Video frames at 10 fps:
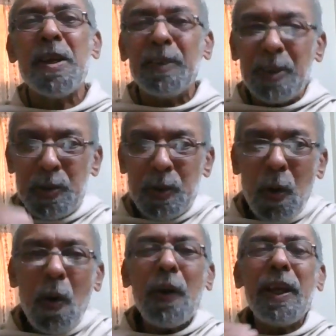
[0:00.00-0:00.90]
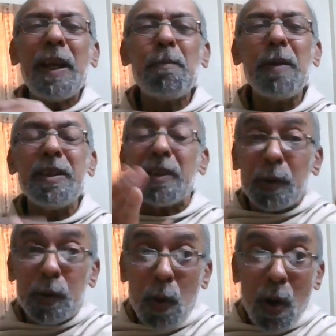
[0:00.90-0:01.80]
The joy and pleasure, the
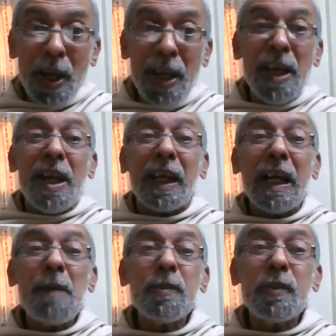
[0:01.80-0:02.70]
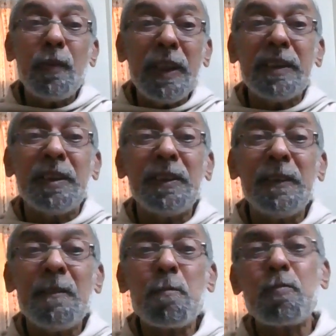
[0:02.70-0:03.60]
joy comes with
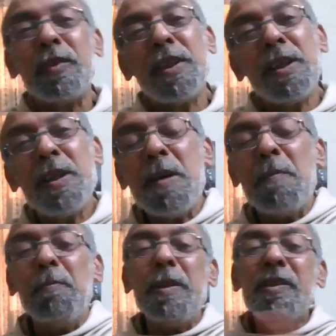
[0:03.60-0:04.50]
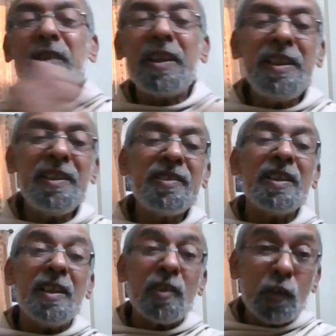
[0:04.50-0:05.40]
the miseries,
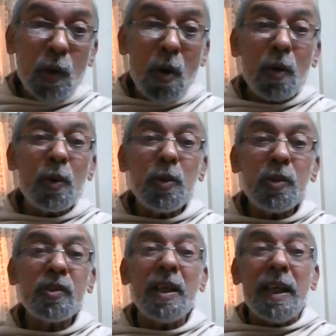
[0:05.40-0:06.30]
sorrows